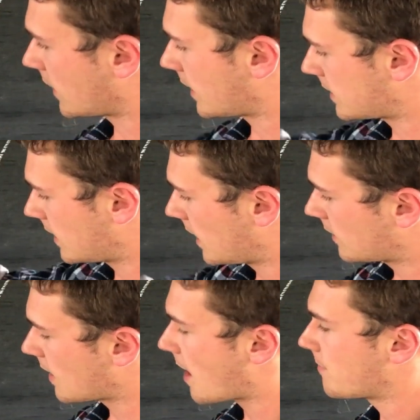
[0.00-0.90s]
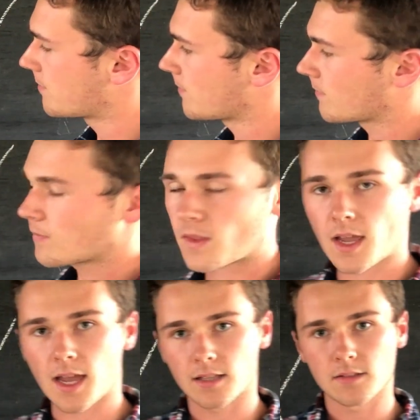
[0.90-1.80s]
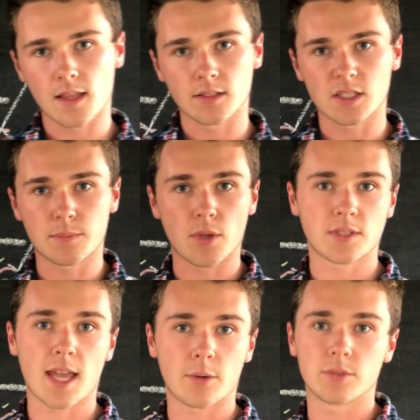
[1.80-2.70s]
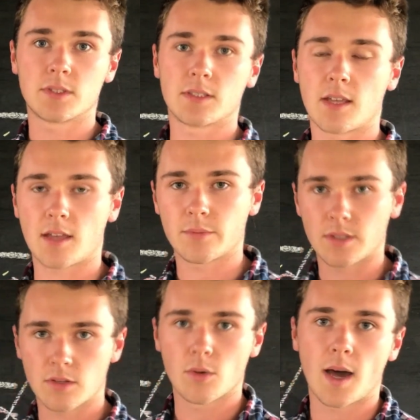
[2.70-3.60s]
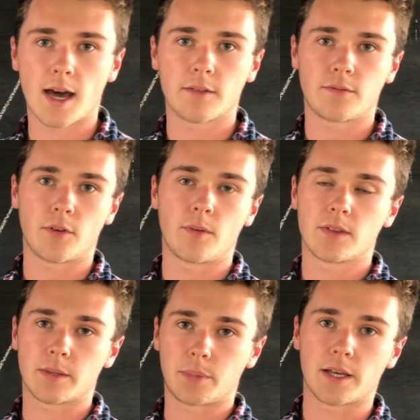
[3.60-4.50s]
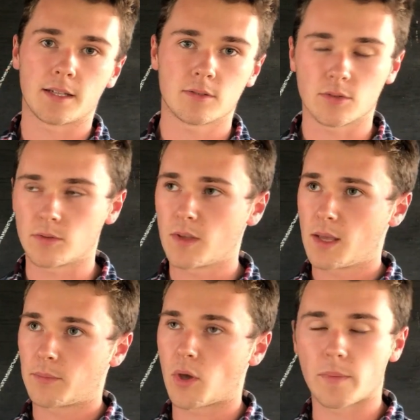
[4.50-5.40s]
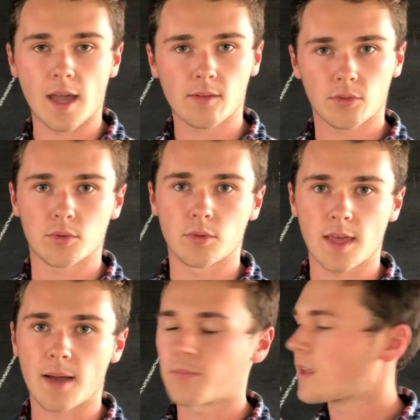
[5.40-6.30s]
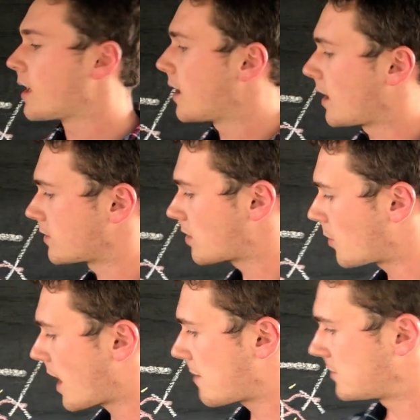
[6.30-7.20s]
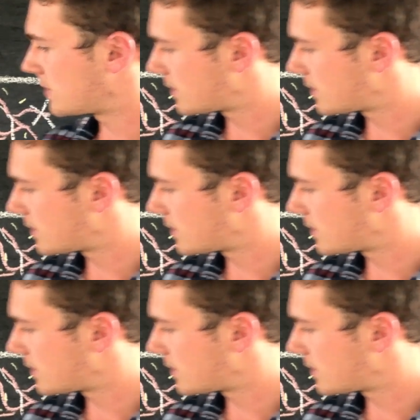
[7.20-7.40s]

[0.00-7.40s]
I guess, hit that and then disperse outwards. It's going to be too hard for the plant to permeate through that. And so what happens